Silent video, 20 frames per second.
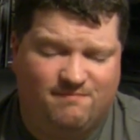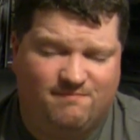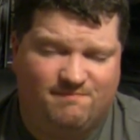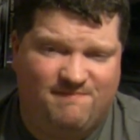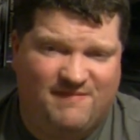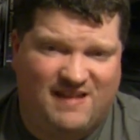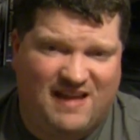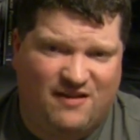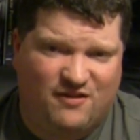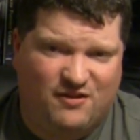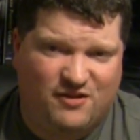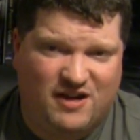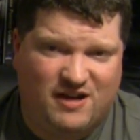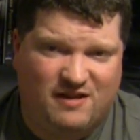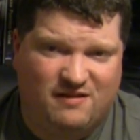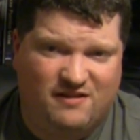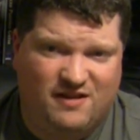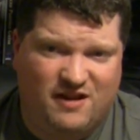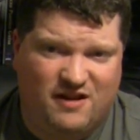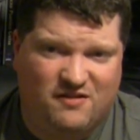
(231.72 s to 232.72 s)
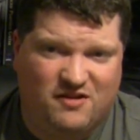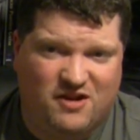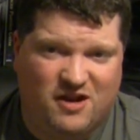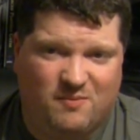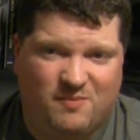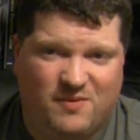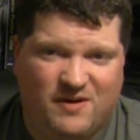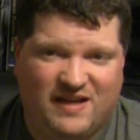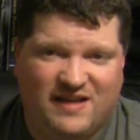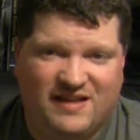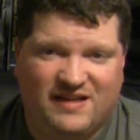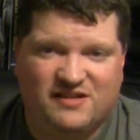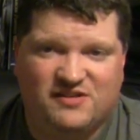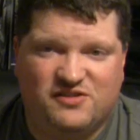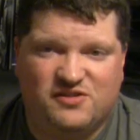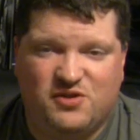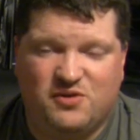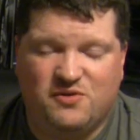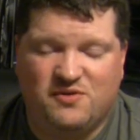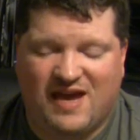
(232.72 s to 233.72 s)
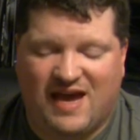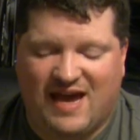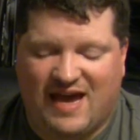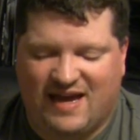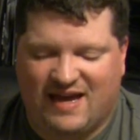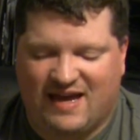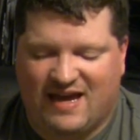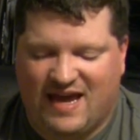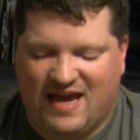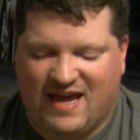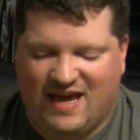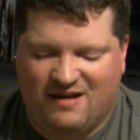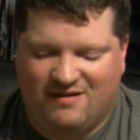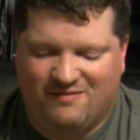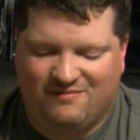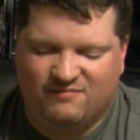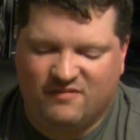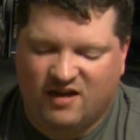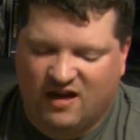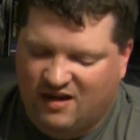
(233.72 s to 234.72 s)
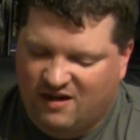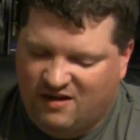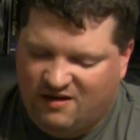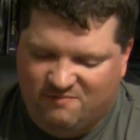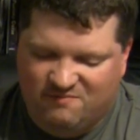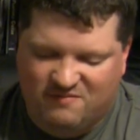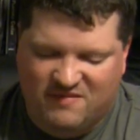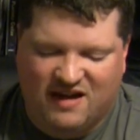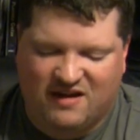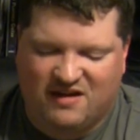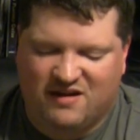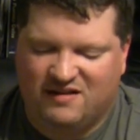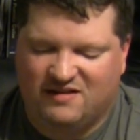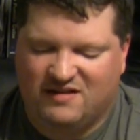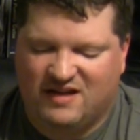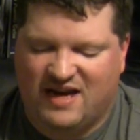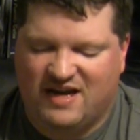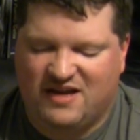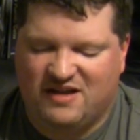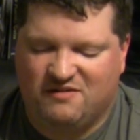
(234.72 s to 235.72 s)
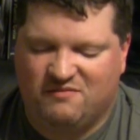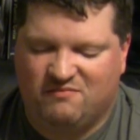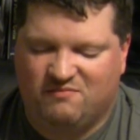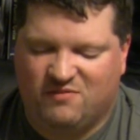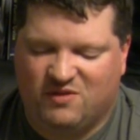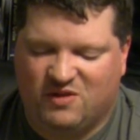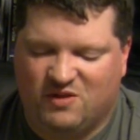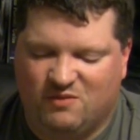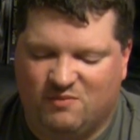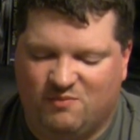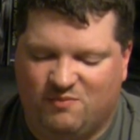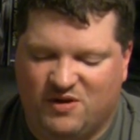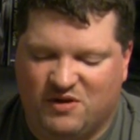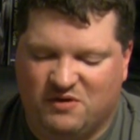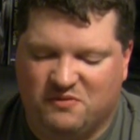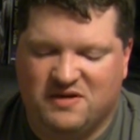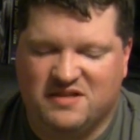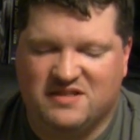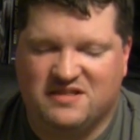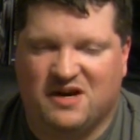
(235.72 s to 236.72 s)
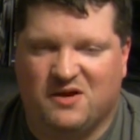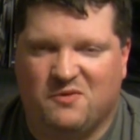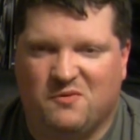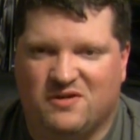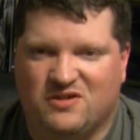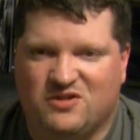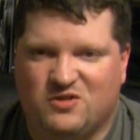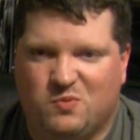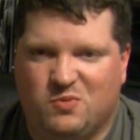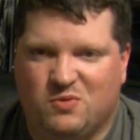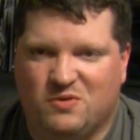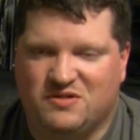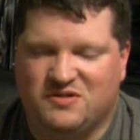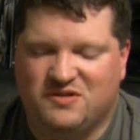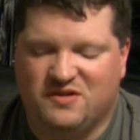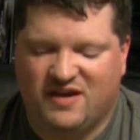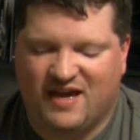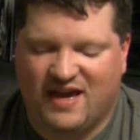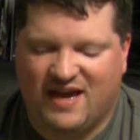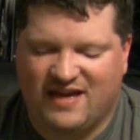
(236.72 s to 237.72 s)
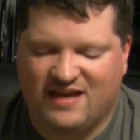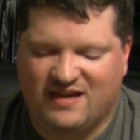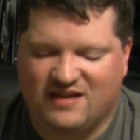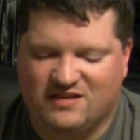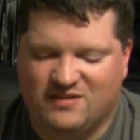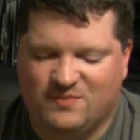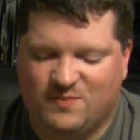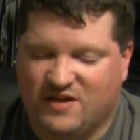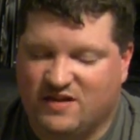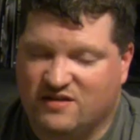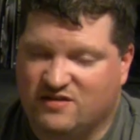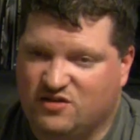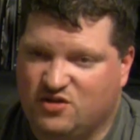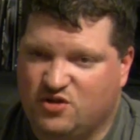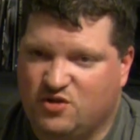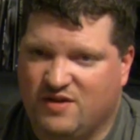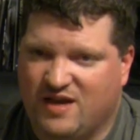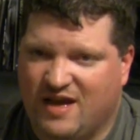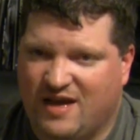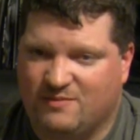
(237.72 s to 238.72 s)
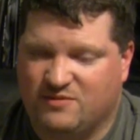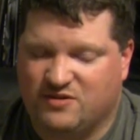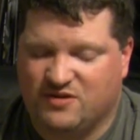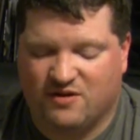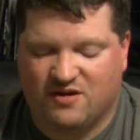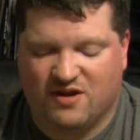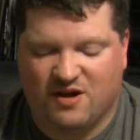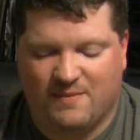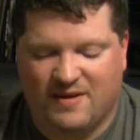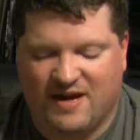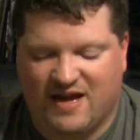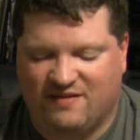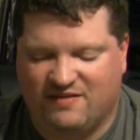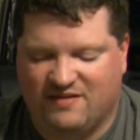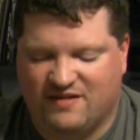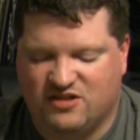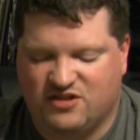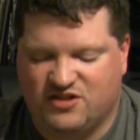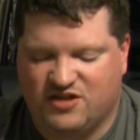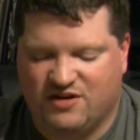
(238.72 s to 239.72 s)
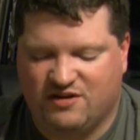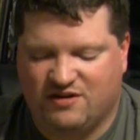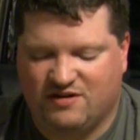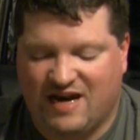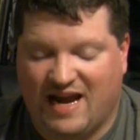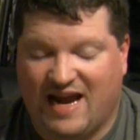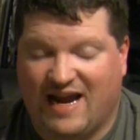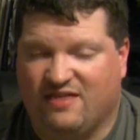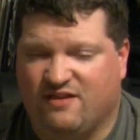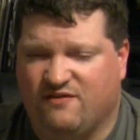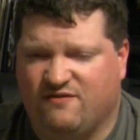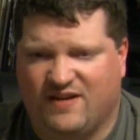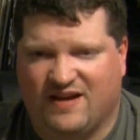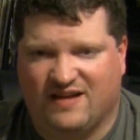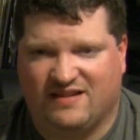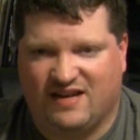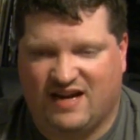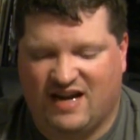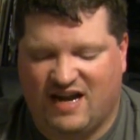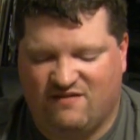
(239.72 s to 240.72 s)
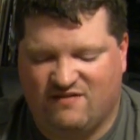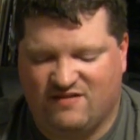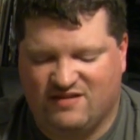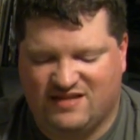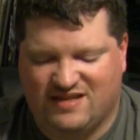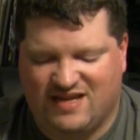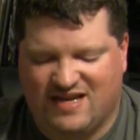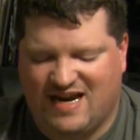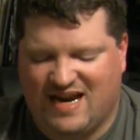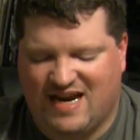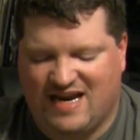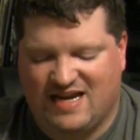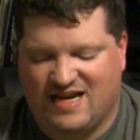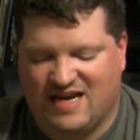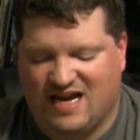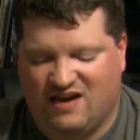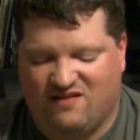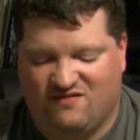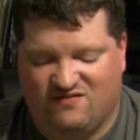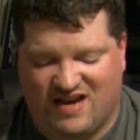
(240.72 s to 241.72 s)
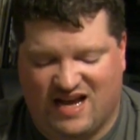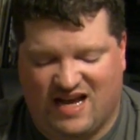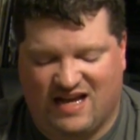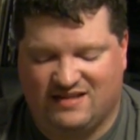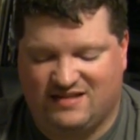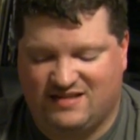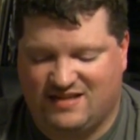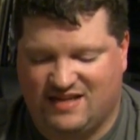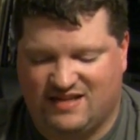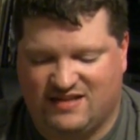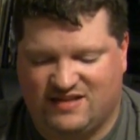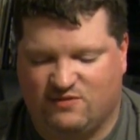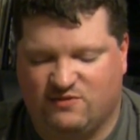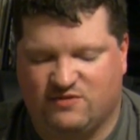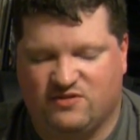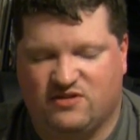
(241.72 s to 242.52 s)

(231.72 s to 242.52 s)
The other company is 2K, and I'm not going to lie to you, the big reason I want to support 2K is because of two games that are coming out this year and the fact that I haven't seen any kind of nonsense that was